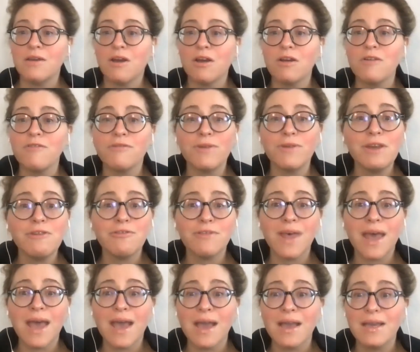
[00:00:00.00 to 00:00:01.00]
our freak
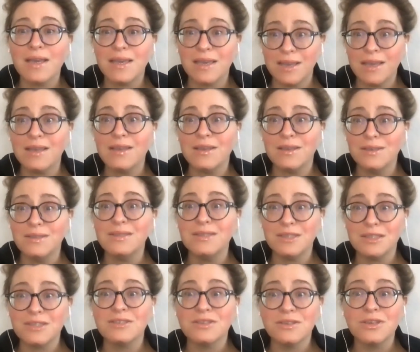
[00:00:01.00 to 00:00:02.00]
flag
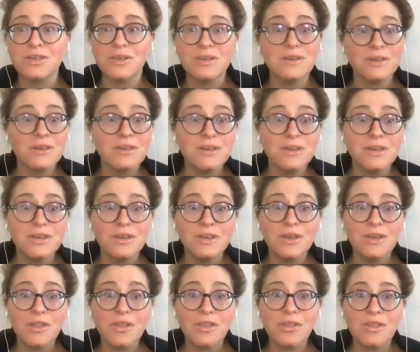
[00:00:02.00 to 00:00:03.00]
is
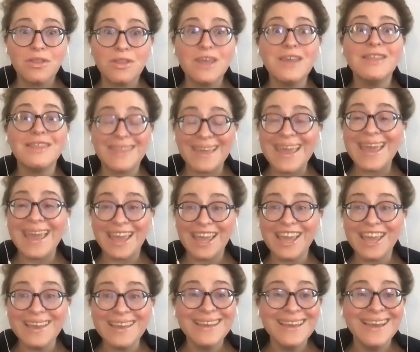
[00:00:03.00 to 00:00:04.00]
the
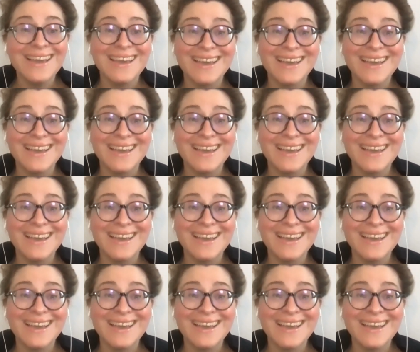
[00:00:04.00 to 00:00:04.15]
thing.